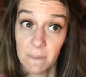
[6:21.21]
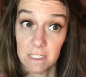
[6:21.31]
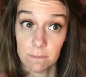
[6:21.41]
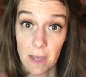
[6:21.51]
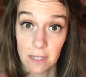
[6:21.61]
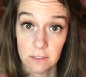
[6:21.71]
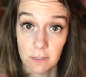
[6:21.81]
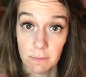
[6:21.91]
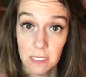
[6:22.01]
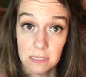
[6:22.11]
These bags
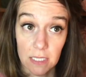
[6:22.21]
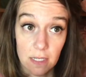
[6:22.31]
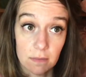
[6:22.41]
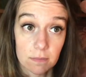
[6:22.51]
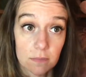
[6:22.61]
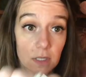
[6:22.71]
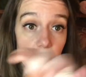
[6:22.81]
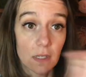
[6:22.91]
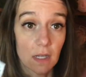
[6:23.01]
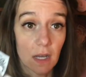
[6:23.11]
are amazing.
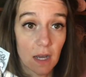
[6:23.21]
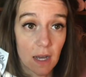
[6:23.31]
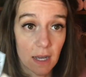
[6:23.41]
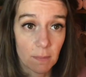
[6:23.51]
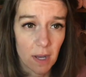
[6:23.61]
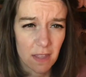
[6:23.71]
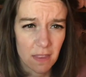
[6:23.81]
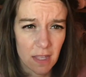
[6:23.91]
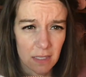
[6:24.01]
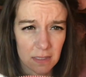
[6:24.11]
I bought
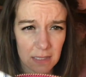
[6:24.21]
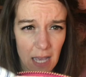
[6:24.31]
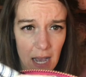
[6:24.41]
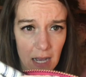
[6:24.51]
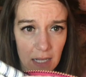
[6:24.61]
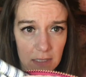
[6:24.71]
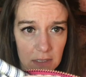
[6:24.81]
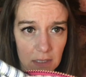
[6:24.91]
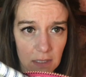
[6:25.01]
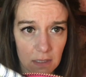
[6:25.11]
this
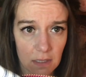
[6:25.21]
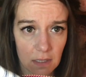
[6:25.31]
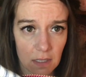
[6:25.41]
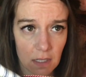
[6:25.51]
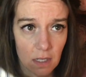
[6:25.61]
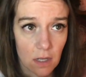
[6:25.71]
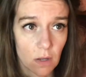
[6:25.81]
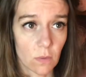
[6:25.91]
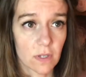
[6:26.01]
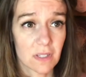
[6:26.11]
at
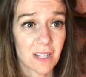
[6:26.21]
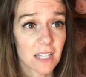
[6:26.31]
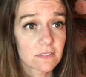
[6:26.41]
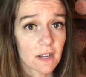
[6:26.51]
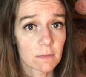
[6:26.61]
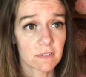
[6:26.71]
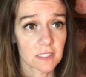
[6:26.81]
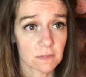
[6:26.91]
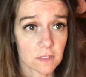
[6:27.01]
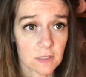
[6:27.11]
one of the last fiber
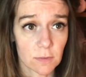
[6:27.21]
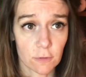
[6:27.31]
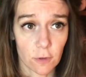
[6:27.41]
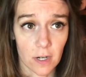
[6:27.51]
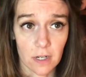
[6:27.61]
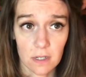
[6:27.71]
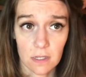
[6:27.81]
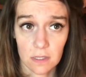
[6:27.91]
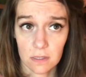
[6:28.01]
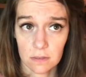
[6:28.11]
festivals before
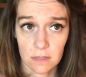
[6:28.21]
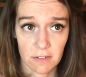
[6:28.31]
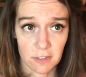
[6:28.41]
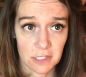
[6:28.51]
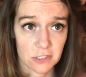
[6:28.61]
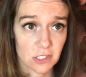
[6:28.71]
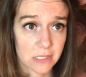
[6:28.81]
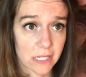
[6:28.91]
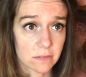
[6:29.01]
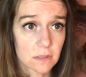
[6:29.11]
everything was shut
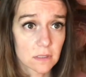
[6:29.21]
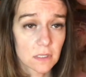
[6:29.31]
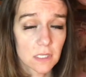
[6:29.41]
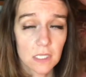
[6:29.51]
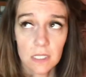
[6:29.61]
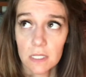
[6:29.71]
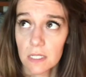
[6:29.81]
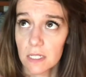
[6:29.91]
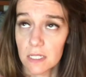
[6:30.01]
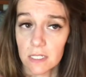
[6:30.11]
down
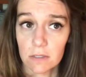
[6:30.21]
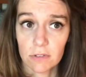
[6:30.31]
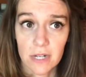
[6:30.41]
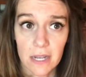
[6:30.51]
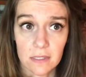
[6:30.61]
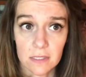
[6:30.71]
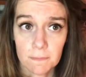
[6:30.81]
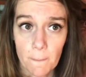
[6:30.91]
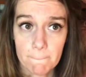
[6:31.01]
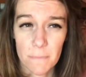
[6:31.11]
in Rhode
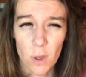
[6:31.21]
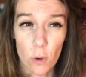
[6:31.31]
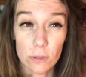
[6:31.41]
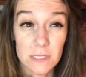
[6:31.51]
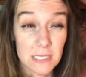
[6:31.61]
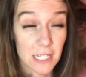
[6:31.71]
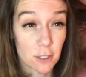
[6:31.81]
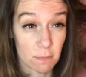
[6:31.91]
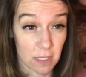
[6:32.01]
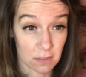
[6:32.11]
Island, the old
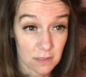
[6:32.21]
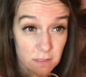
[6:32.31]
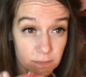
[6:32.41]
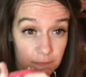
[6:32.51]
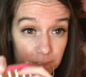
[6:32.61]
Slater Mills.